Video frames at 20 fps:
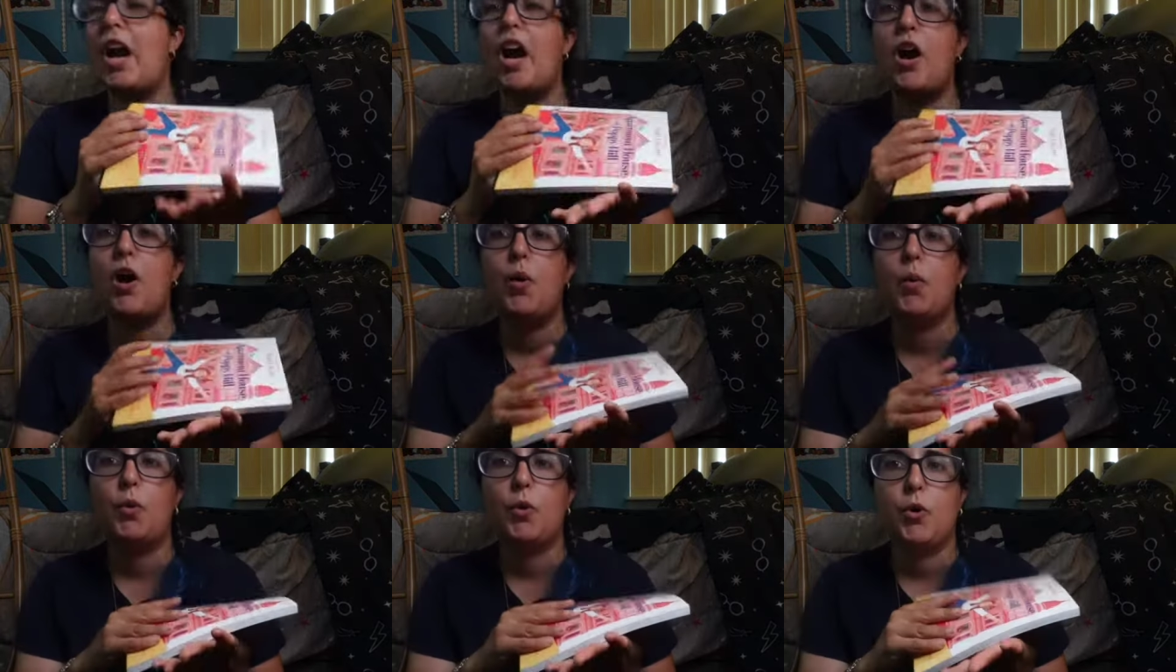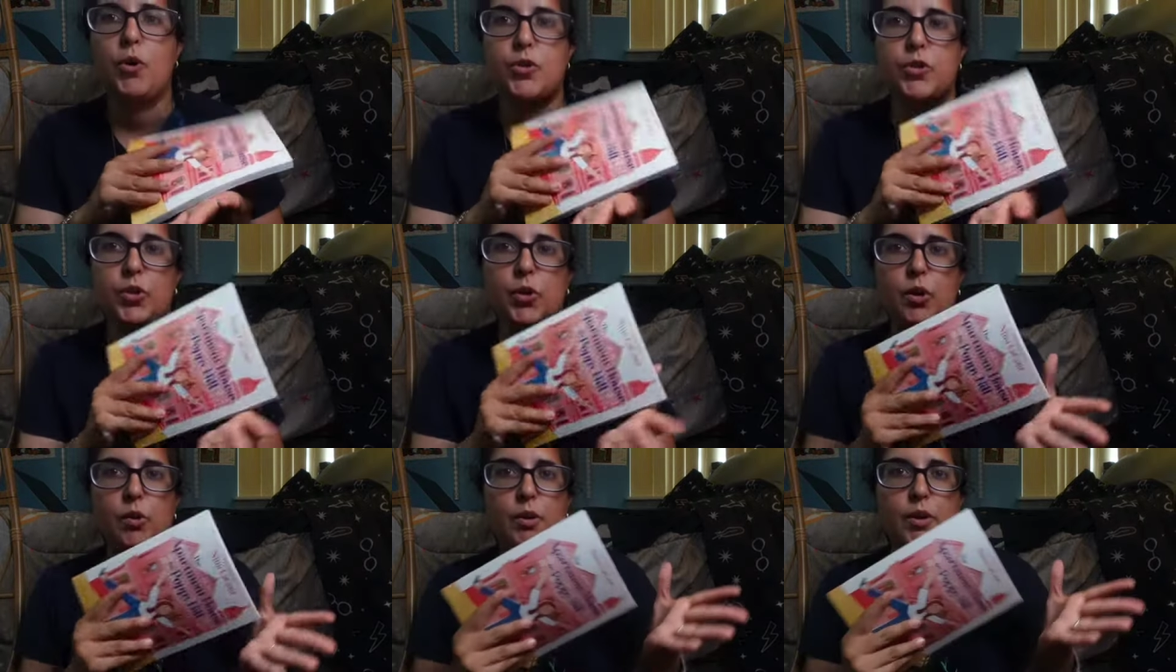out. We're
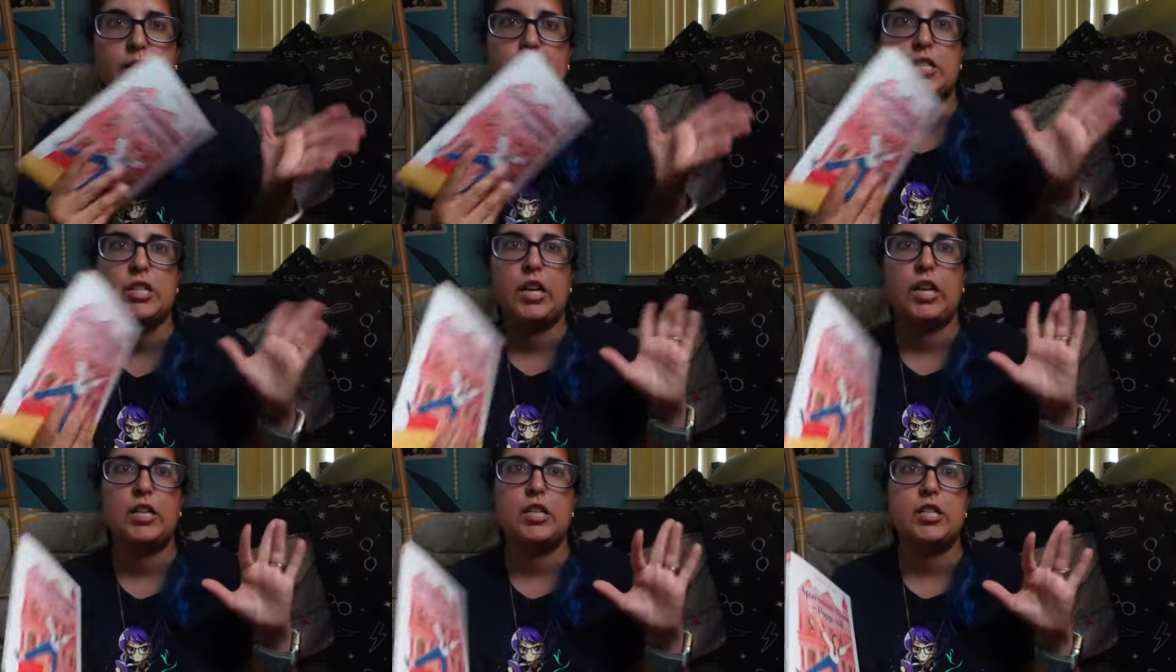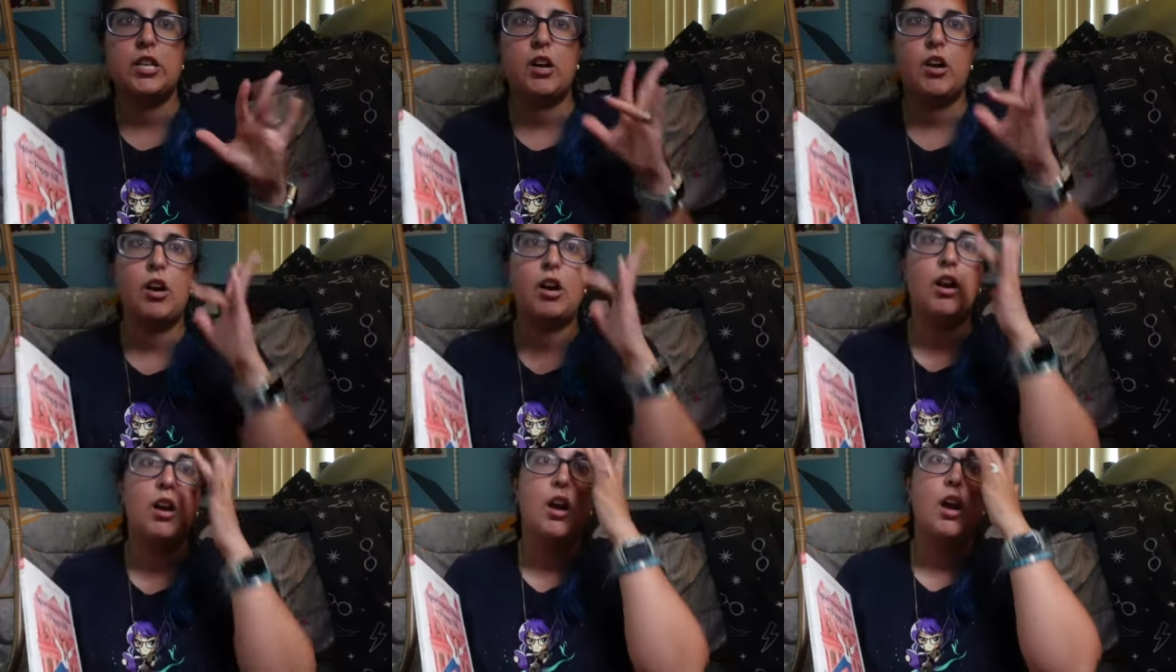also going to get
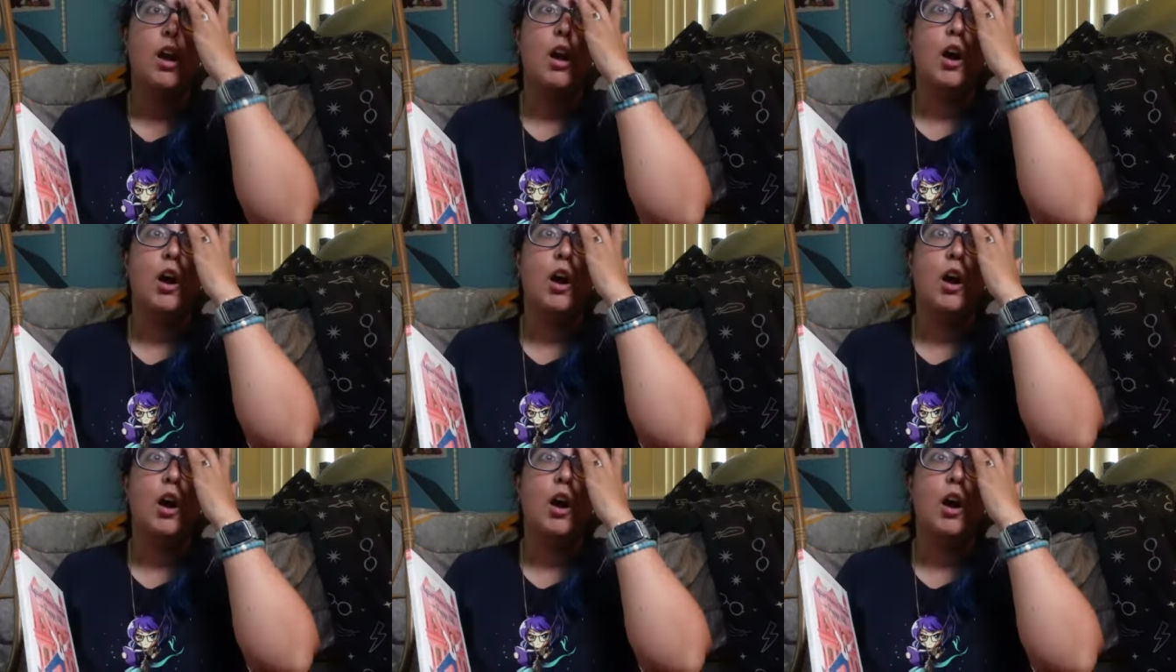dinner.